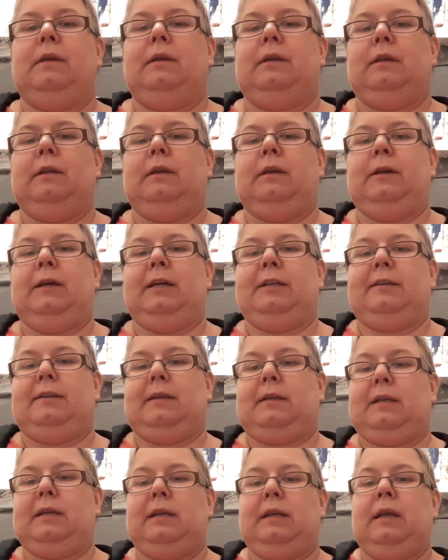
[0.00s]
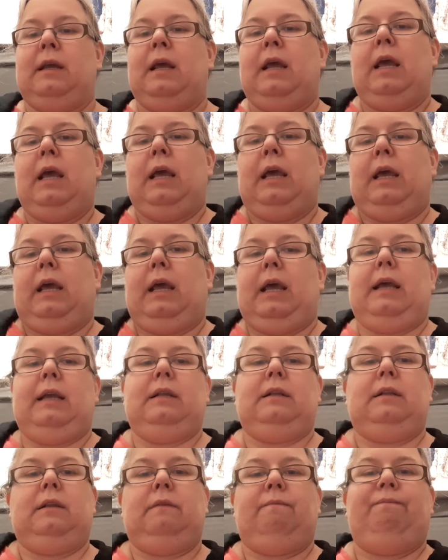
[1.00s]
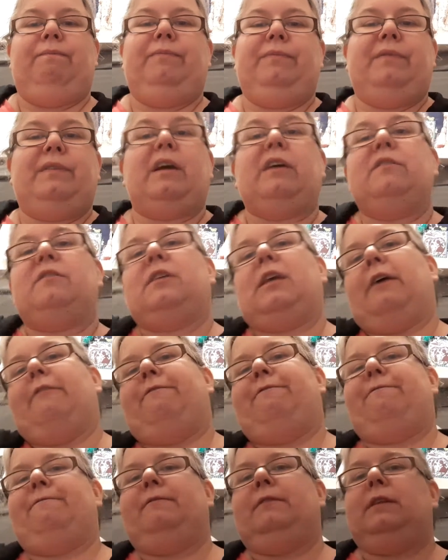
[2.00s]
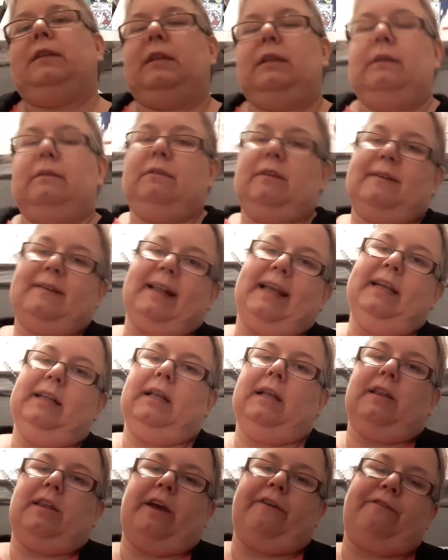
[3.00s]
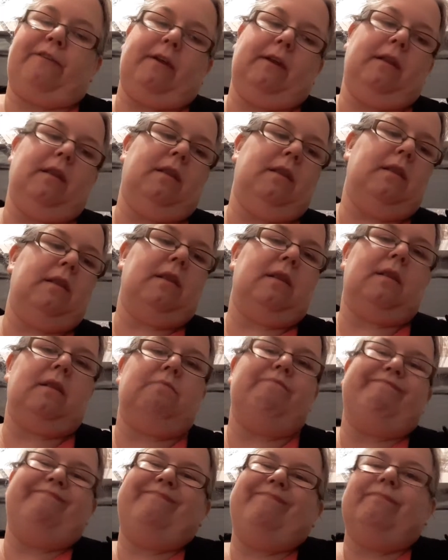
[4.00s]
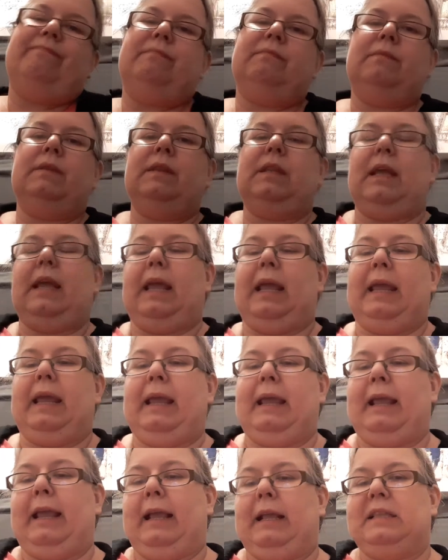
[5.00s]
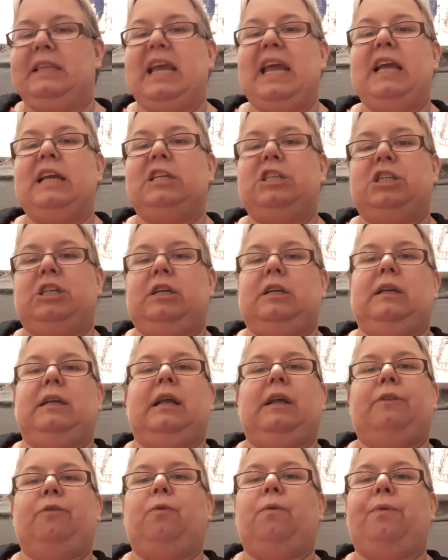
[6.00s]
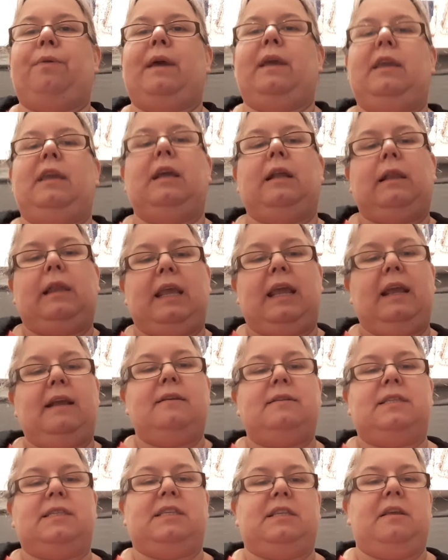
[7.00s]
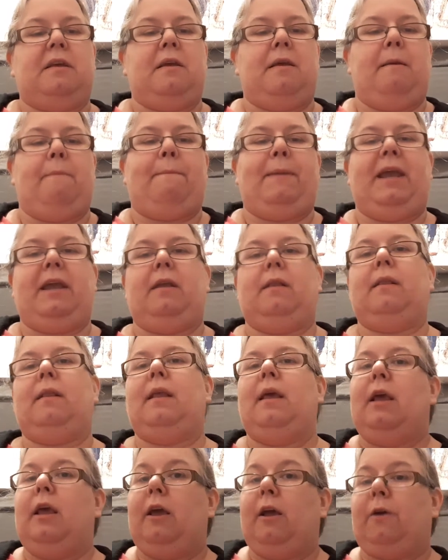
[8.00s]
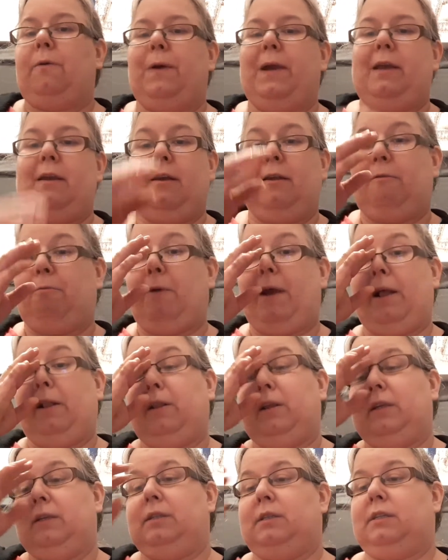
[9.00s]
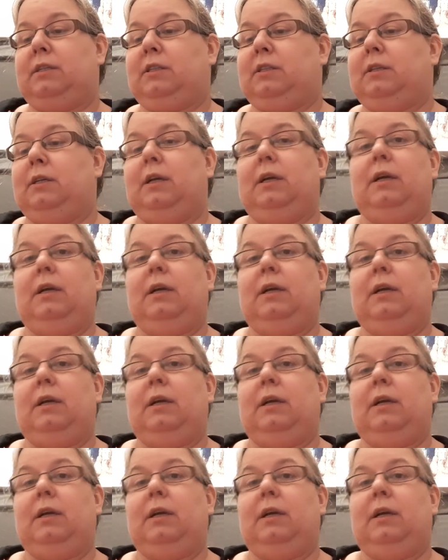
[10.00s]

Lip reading: As I say, it does give slightly different texture, and I don't think it takes the paint quite as well as